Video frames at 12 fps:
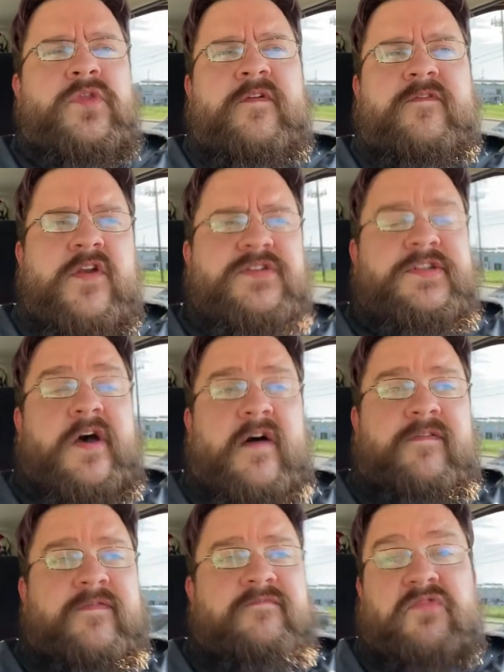First off,
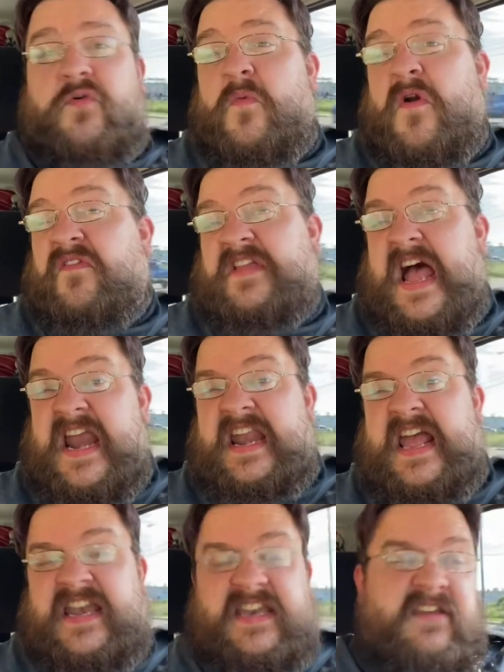the world kind
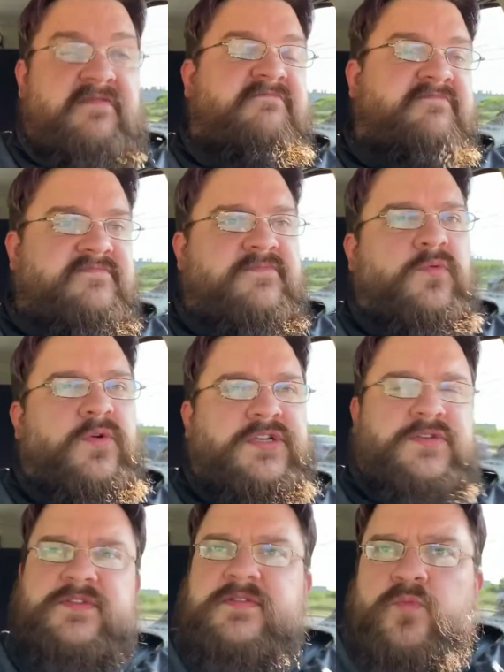of ended, which
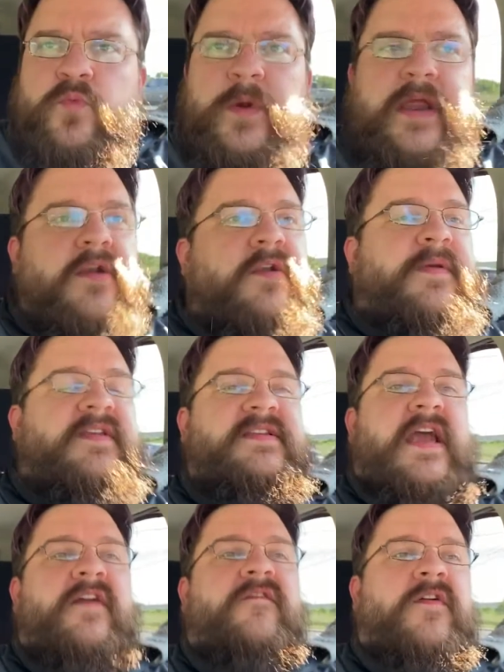is weird to be
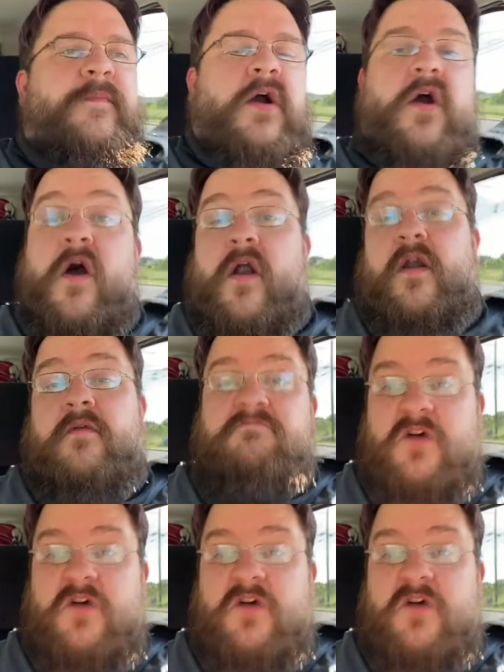saying from a car